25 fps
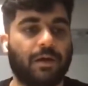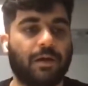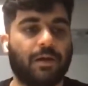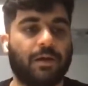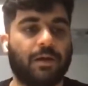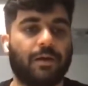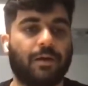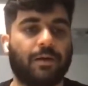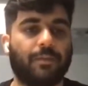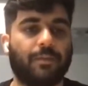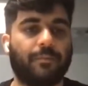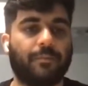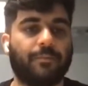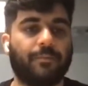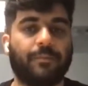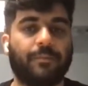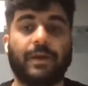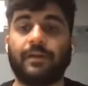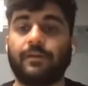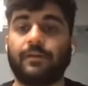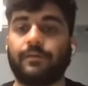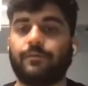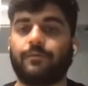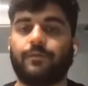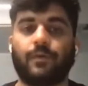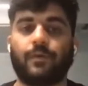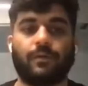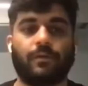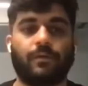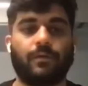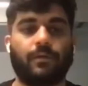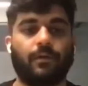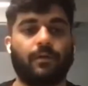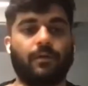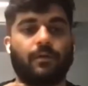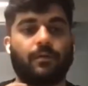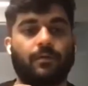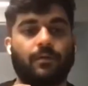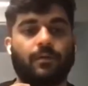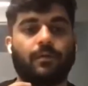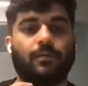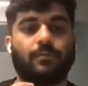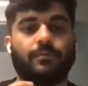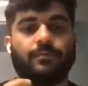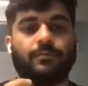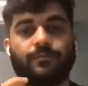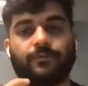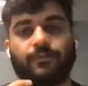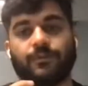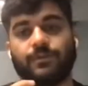But for
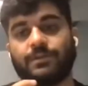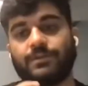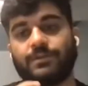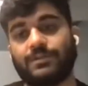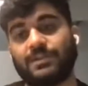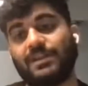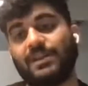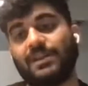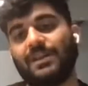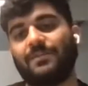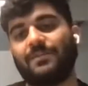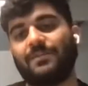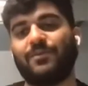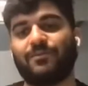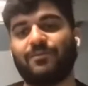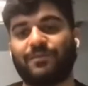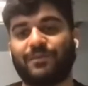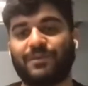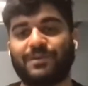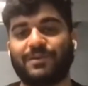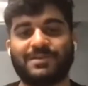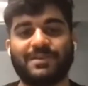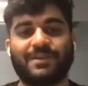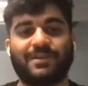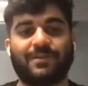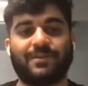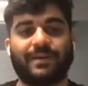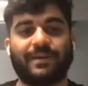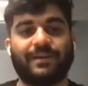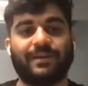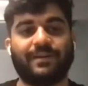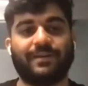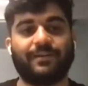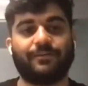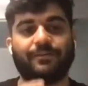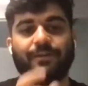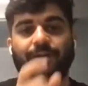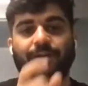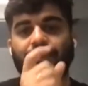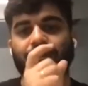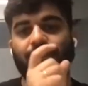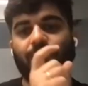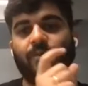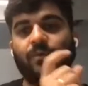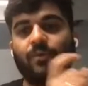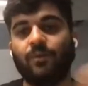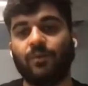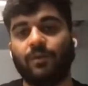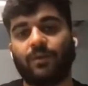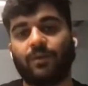the GTM, you first need to identify
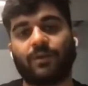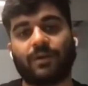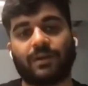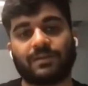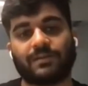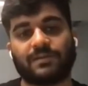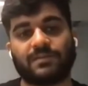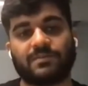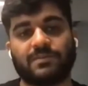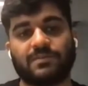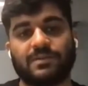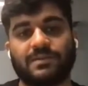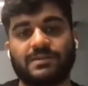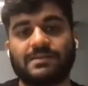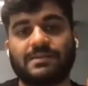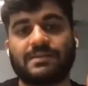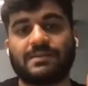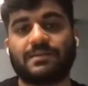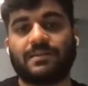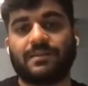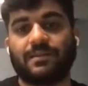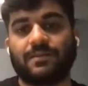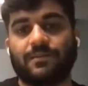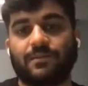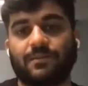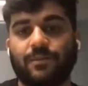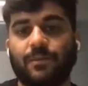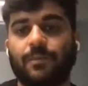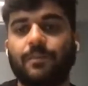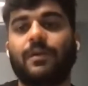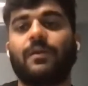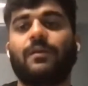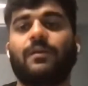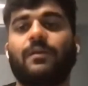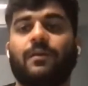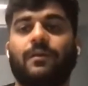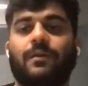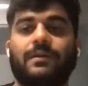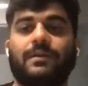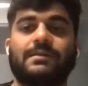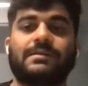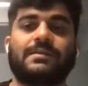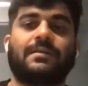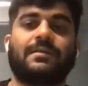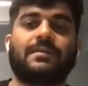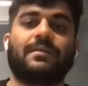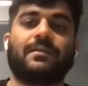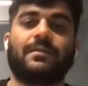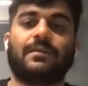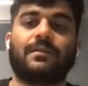who your customer is. Is it the woman or is
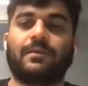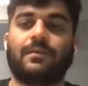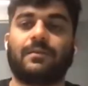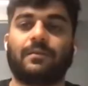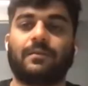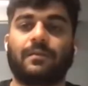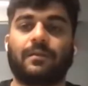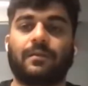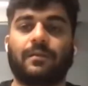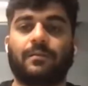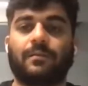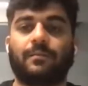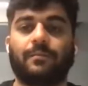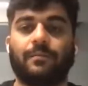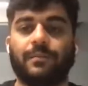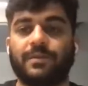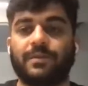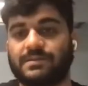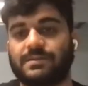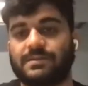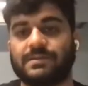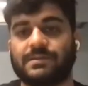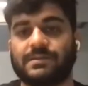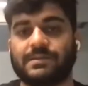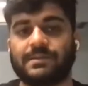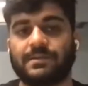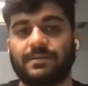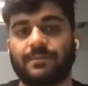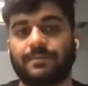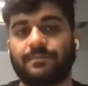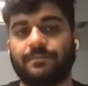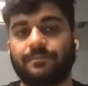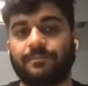it the business?